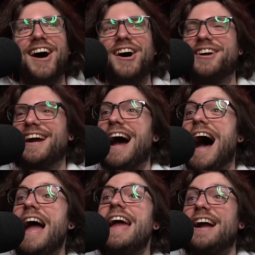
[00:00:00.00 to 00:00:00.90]
Okay,
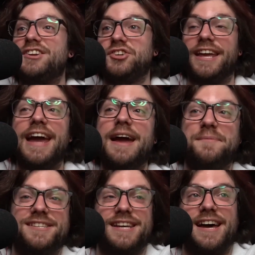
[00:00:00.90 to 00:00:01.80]
I actually am
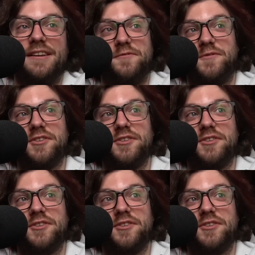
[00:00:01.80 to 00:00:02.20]
excited for